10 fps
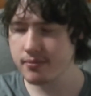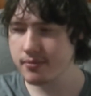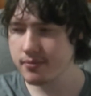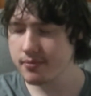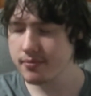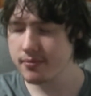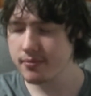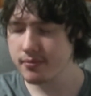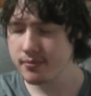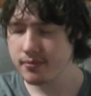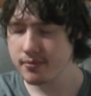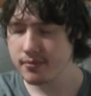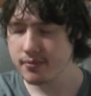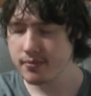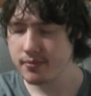
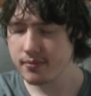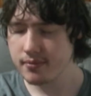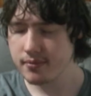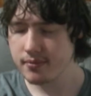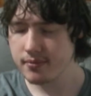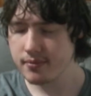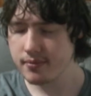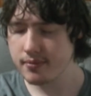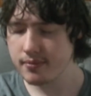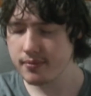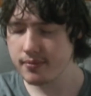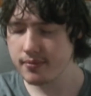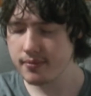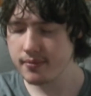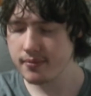
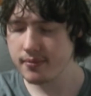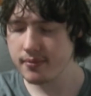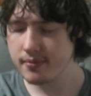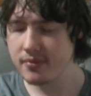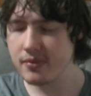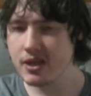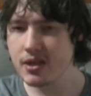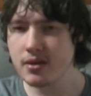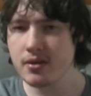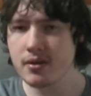(no one is talking)